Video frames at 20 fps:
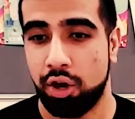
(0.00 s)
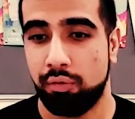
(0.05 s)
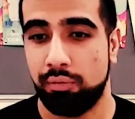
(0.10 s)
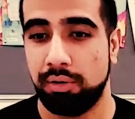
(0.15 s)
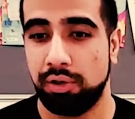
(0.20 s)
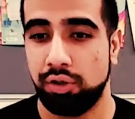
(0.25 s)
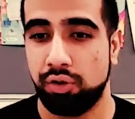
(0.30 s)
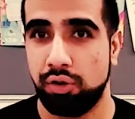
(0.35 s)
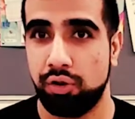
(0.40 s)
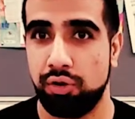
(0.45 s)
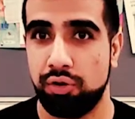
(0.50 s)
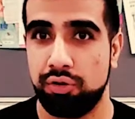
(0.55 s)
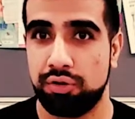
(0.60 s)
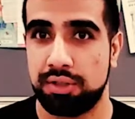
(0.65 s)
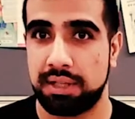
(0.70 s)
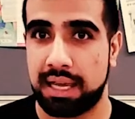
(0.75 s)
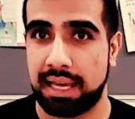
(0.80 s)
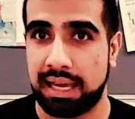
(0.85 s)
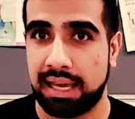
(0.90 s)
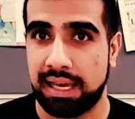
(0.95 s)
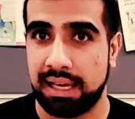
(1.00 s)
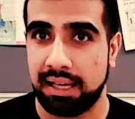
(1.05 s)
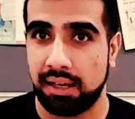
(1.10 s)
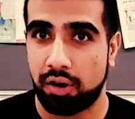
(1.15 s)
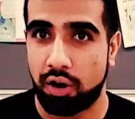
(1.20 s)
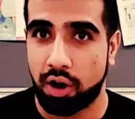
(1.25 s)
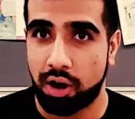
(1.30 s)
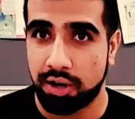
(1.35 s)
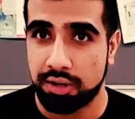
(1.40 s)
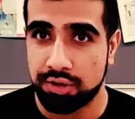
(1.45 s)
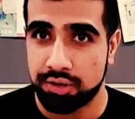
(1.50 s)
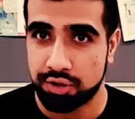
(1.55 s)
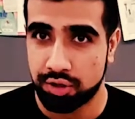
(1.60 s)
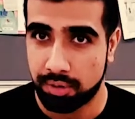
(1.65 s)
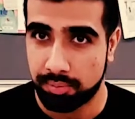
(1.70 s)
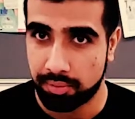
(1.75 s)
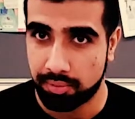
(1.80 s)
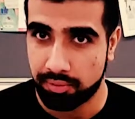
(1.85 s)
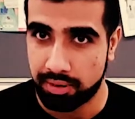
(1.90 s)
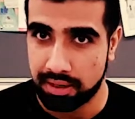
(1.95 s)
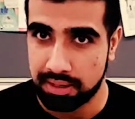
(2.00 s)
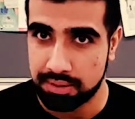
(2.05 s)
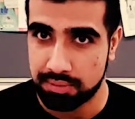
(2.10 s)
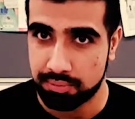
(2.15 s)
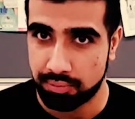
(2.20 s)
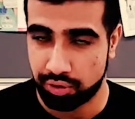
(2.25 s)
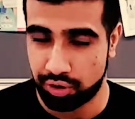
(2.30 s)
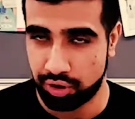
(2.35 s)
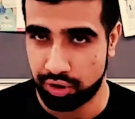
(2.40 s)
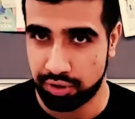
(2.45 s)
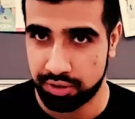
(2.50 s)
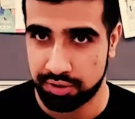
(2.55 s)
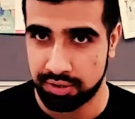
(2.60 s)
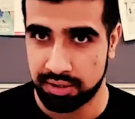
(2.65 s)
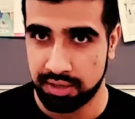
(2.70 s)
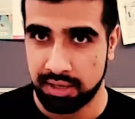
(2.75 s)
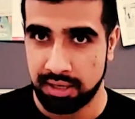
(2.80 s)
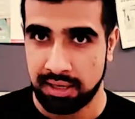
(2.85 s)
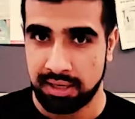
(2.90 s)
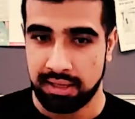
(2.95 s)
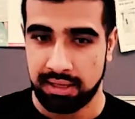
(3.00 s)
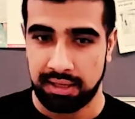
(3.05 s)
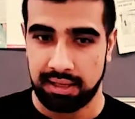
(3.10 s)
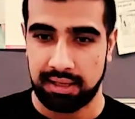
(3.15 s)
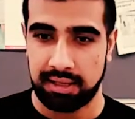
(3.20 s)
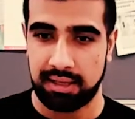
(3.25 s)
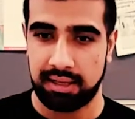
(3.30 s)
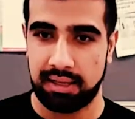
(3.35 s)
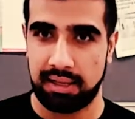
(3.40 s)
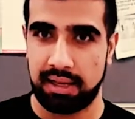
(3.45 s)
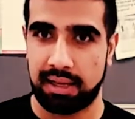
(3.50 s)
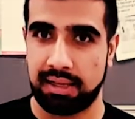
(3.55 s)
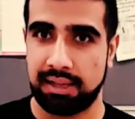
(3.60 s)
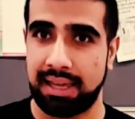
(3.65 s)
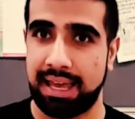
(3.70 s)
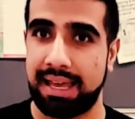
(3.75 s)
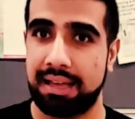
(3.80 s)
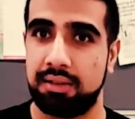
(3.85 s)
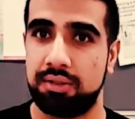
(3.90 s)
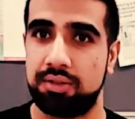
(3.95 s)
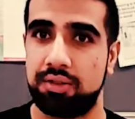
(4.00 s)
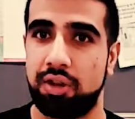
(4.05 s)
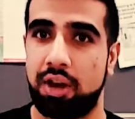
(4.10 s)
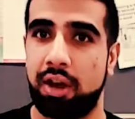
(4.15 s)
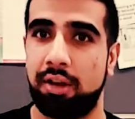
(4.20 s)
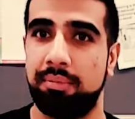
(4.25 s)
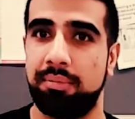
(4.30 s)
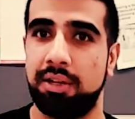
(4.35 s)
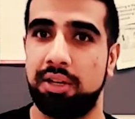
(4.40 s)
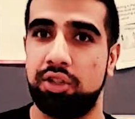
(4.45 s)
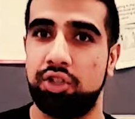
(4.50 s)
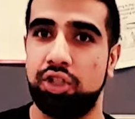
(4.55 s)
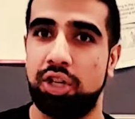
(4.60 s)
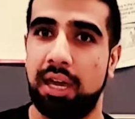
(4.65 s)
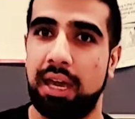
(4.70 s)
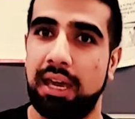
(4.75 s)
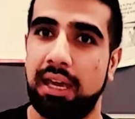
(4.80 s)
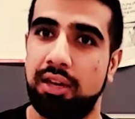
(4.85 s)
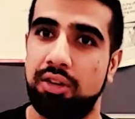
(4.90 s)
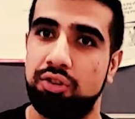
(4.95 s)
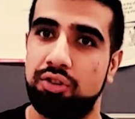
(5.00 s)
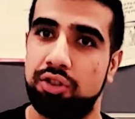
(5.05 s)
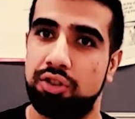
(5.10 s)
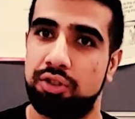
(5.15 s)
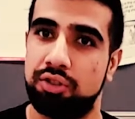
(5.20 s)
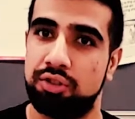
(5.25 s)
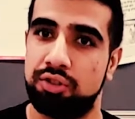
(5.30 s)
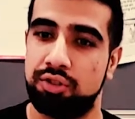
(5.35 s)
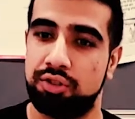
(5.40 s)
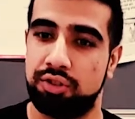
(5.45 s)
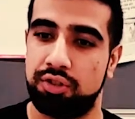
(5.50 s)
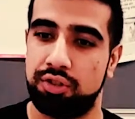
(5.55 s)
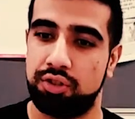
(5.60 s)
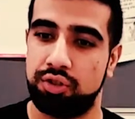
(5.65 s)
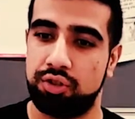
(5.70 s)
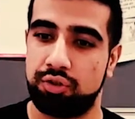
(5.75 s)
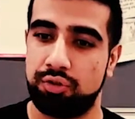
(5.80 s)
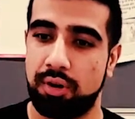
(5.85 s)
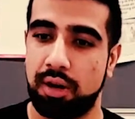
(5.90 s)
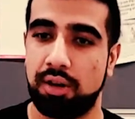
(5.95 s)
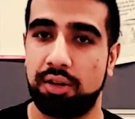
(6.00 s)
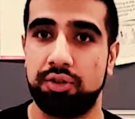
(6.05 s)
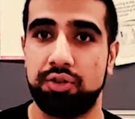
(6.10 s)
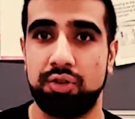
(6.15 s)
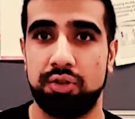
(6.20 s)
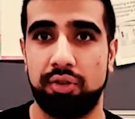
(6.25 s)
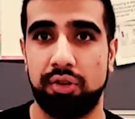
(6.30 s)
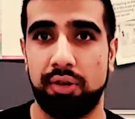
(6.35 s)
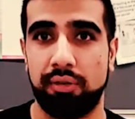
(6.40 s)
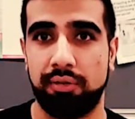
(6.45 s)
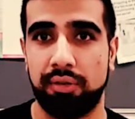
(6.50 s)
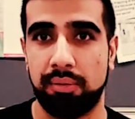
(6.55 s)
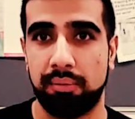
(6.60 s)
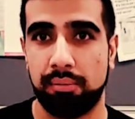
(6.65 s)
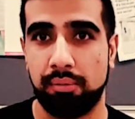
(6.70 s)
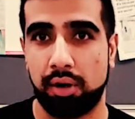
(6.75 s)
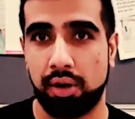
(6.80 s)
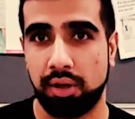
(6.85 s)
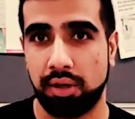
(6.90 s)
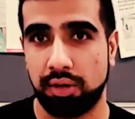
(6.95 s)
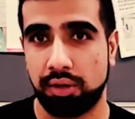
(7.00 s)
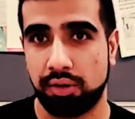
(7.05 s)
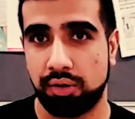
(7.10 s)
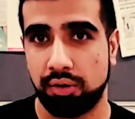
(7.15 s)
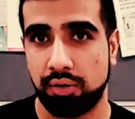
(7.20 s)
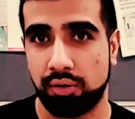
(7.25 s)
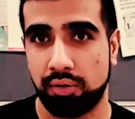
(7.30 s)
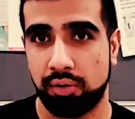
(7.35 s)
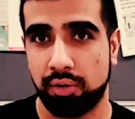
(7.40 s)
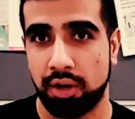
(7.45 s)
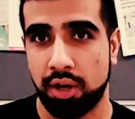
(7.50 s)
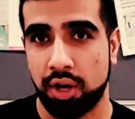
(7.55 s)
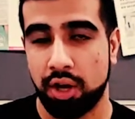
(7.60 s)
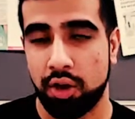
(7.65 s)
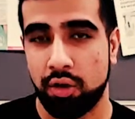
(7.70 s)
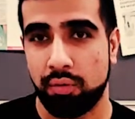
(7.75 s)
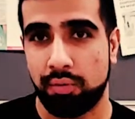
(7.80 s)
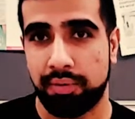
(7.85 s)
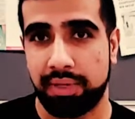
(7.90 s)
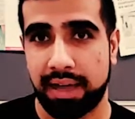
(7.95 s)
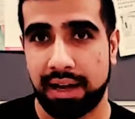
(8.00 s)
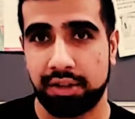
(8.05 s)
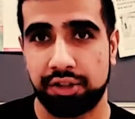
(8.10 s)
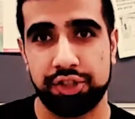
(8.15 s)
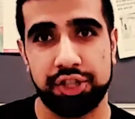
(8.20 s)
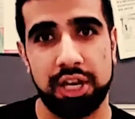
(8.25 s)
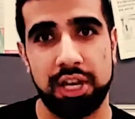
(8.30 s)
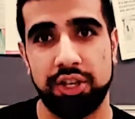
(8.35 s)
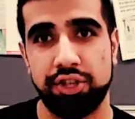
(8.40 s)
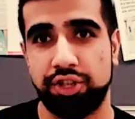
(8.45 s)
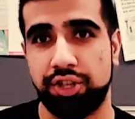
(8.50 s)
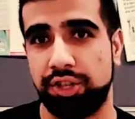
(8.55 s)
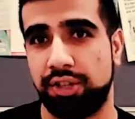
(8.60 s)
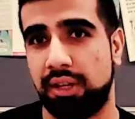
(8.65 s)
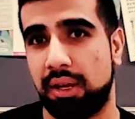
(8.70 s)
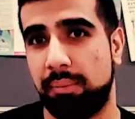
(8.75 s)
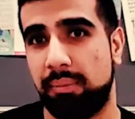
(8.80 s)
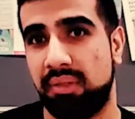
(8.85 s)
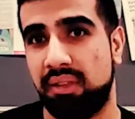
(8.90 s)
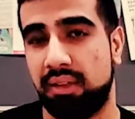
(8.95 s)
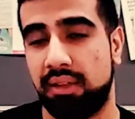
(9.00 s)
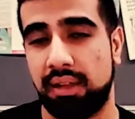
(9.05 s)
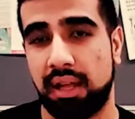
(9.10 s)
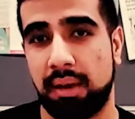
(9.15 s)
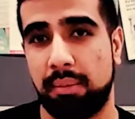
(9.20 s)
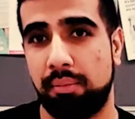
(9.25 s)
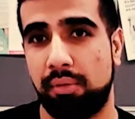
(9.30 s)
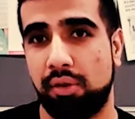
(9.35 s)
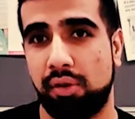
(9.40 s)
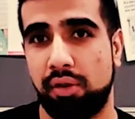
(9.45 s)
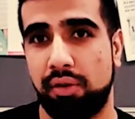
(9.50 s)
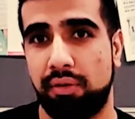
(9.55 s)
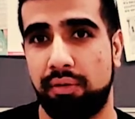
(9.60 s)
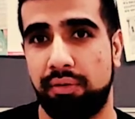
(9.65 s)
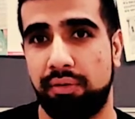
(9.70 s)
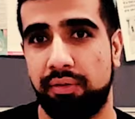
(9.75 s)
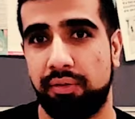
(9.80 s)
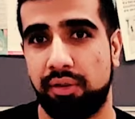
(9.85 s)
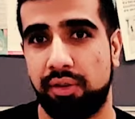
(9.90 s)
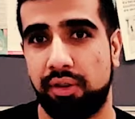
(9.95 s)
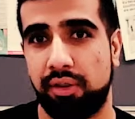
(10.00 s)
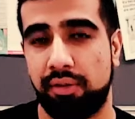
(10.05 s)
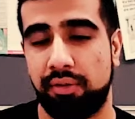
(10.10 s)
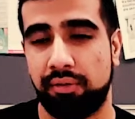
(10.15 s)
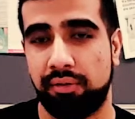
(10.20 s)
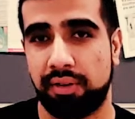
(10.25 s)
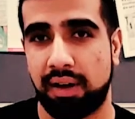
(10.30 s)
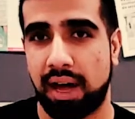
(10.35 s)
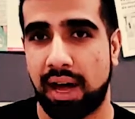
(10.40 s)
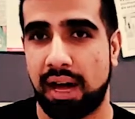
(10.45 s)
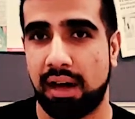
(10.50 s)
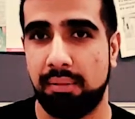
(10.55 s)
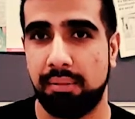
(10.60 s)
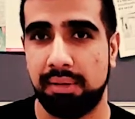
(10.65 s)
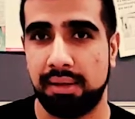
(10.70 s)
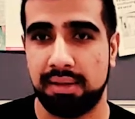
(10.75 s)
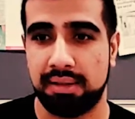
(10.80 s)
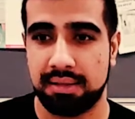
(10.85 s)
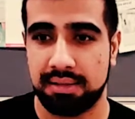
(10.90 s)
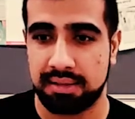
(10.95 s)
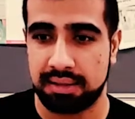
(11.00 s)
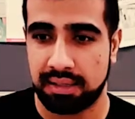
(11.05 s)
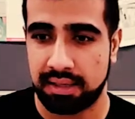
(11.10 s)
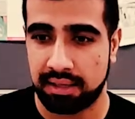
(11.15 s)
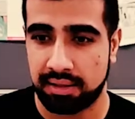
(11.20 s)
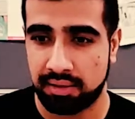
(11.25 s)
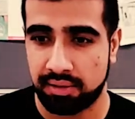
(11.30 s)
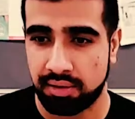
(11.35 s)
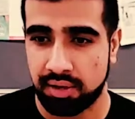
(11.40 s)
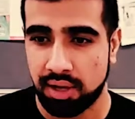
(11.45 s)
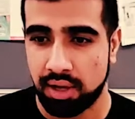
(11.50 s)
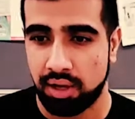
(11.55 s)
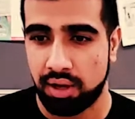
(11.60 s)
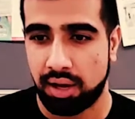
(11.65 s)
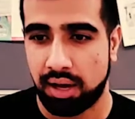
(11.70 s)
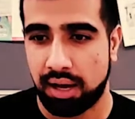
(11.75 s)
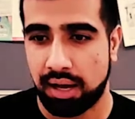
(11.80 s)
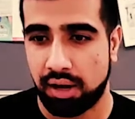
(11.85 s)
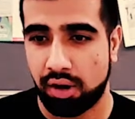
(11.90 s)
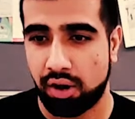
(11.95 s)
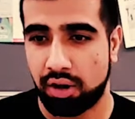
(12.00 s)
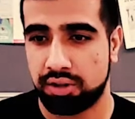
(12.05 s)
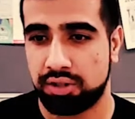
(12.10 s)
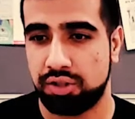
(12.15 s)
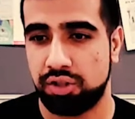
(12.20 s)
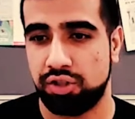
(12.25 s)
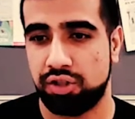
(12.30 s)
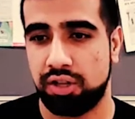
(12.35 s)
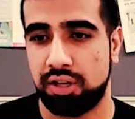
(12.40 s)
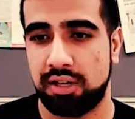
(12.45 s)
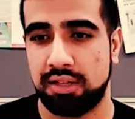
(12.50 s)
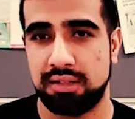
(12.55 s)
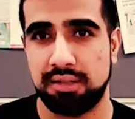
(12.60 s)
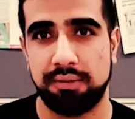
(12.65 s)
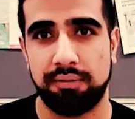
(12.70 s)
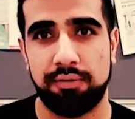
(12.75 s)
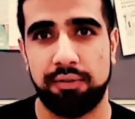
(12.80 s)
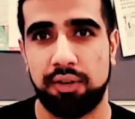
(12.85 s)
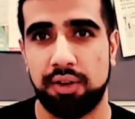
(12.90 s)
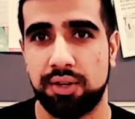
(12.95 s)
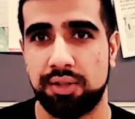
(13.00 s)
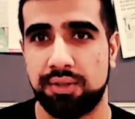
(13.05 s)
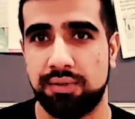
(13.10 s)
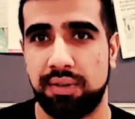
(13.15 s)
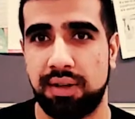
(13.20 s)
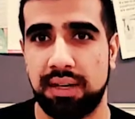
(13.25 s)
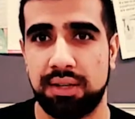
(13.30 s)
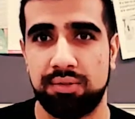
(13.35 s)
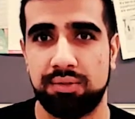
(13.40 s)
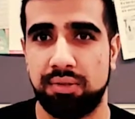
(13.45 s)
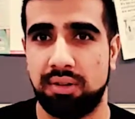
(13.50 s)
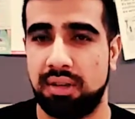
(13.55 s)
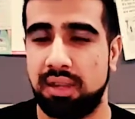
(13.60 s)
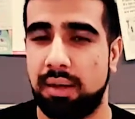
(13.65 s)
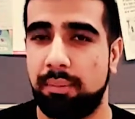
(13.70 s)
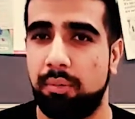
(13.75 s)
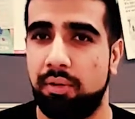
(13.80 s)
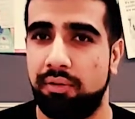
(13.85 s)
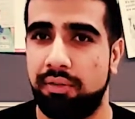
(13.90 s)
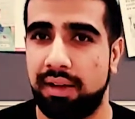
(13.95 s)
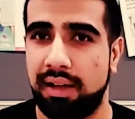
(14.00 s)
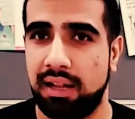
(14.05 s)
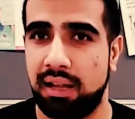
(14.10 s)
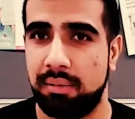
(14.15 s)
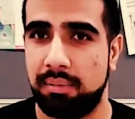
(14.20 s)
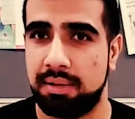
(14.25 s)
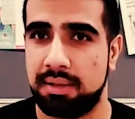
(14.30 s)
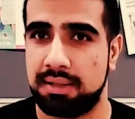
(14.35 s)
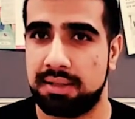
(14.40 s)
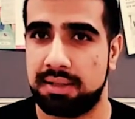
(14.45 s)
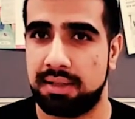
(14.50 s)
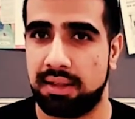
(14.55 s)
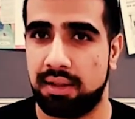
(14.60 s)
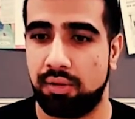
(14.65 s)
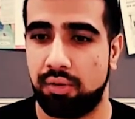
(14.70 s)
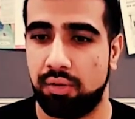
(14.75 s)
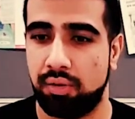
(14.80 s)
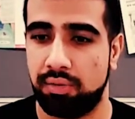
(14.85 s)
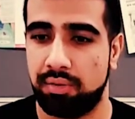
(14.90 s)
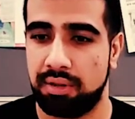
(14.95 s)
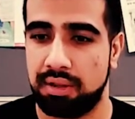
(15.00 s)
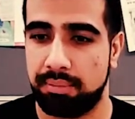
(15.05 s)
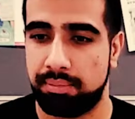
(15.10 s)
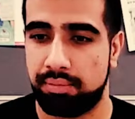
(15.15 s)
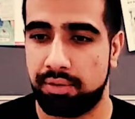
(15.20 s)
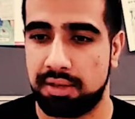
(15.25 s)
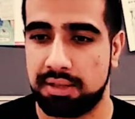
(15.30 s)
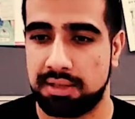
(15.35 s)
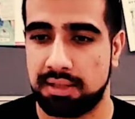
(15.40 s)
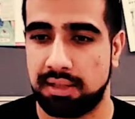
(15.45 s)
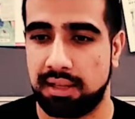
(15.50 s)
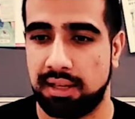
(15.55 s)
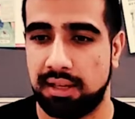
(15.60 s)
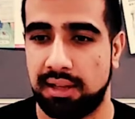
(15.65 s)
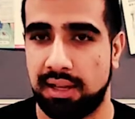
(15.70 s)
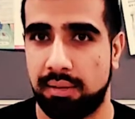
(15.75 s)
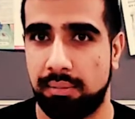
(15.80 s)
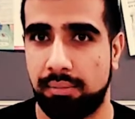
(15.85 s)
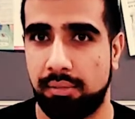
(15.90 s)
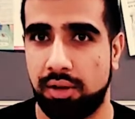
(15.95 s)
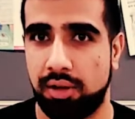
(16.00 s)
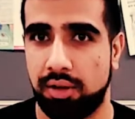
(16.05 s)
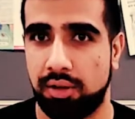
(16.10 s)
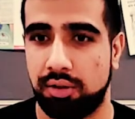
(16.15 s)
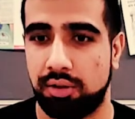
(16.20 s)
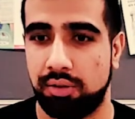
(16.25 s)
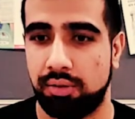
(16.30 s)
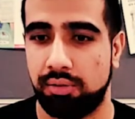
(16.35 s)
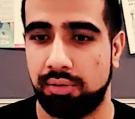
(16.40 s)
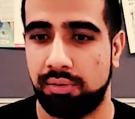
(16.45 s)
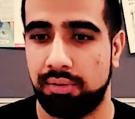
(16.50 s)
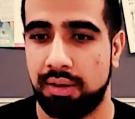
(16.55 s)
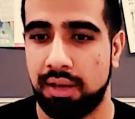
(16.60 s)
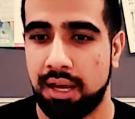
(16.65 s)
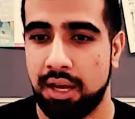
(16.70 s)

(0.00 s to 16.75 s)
We use a isomerase, which is an enzyme that changes the structure of the molecule without changing the number of carbons and oxygens and phosphates, or the number of elements that are already present in that molecule.